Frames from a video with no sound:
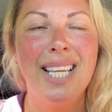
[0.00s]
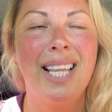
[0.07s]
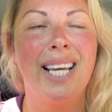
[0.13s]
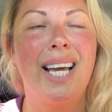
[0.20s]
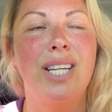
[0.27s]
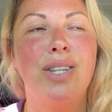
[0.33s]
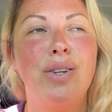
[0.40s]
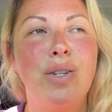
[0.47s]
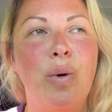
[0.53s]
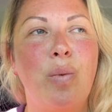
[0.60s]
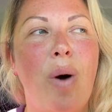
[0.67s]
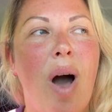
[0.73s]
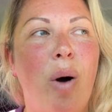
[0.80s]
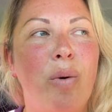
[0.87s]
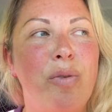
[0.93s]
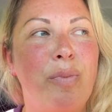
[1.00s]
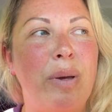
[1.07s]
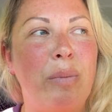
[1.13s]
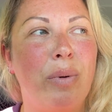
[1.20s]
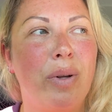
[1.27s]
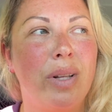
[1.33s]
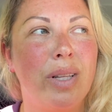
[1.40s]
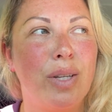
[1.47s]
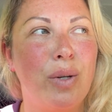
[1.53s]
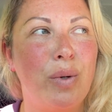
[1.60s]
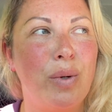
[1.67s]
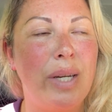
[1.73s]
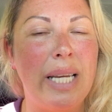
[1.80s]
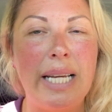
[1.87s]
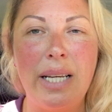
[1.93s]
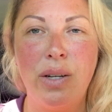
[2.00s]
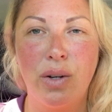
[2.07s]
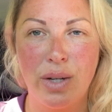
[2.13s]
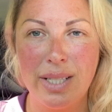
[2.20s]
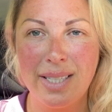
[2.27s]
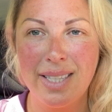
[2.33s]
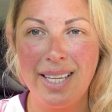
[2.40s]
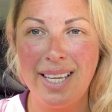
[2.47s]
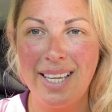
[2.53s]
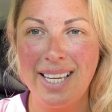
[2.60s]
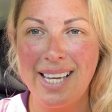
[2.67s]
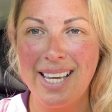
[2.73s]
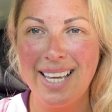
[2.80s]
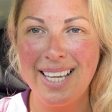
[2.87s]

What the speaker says: Like, I don't do well with people who eat noisily